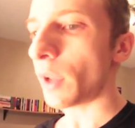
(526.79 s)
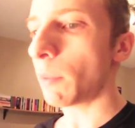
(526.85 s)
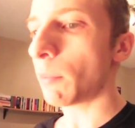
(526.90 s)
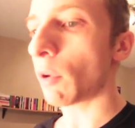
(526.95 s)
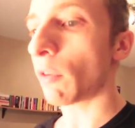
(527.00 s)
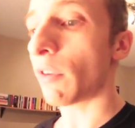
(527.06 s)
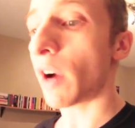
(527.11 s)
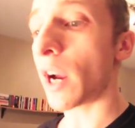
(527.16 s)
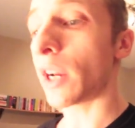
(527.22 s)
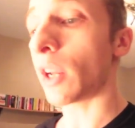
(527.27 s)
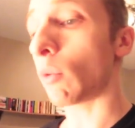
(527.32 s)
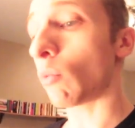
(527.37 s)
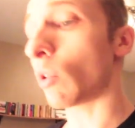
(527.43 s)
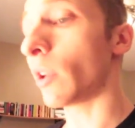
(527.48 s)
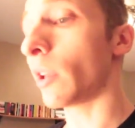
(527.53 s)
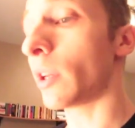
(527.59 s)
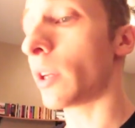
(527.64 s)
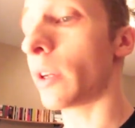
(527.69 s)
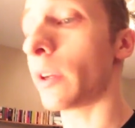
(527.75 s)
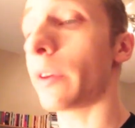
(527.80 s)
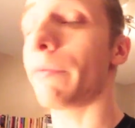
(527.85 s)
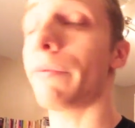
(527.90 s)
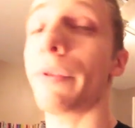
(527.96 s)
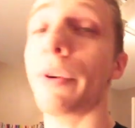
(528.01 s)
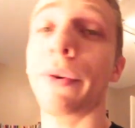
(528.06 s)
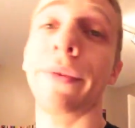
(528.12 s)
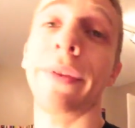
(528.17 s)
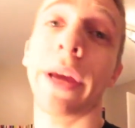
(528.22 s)
providing really good
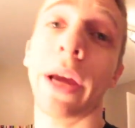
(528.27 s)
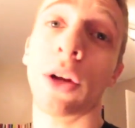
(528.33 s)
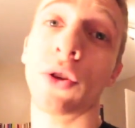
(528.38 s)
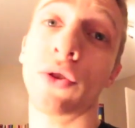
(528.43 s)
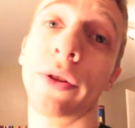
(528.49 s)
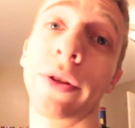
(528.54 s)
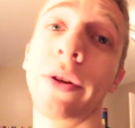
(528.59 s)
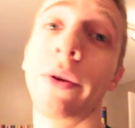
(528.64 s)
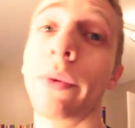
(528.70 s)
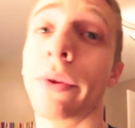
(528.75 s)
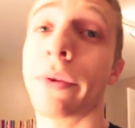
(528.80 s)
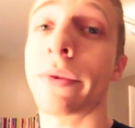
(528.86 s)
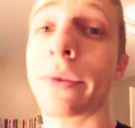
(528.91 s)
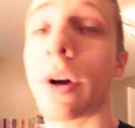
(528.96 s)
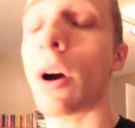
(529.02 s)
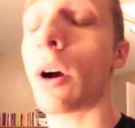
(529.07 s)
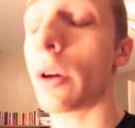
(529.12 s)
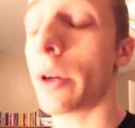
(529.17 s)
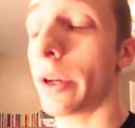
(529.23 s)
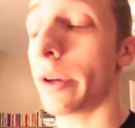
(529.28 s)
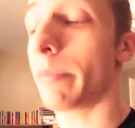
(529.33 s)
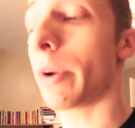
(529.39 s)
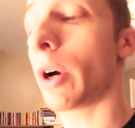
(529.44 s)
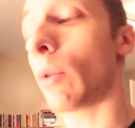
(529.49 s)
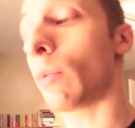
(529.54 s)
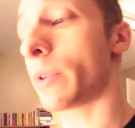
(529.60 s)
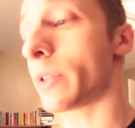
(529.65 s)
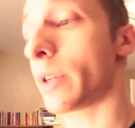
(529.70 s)
info, and they actually know what they're talking
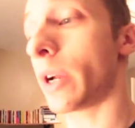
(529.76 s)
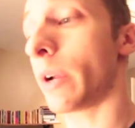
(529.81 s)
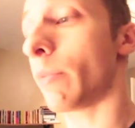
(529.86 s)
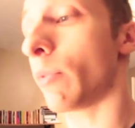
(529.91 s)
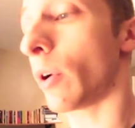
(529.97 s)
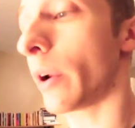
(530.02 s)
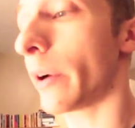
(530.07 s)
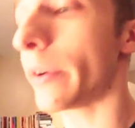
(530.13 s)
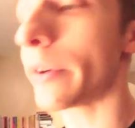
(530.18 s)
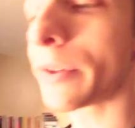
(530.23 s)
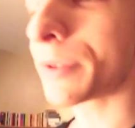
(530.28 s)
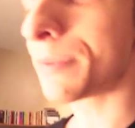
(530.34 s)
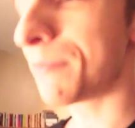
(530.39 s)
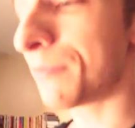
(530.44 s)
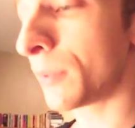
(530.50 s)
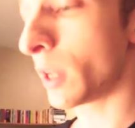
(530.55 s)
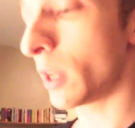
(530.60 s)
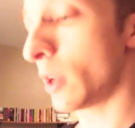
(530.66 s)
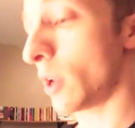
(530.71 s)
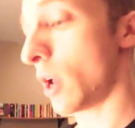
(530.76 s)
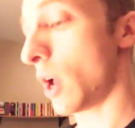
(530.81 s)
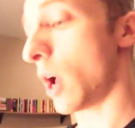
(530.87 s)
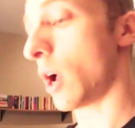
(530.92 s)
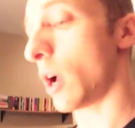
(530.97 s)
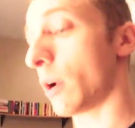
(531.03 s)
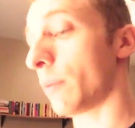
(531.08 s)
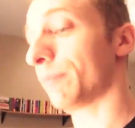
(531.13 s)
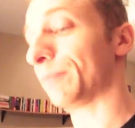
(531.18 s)
about with typewriters.
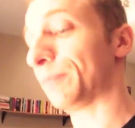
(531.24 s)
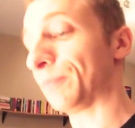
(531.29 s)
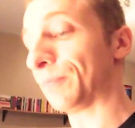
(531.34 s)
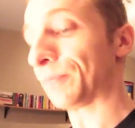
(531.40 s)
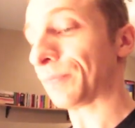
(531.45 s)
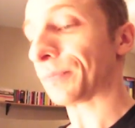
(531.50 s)
Now,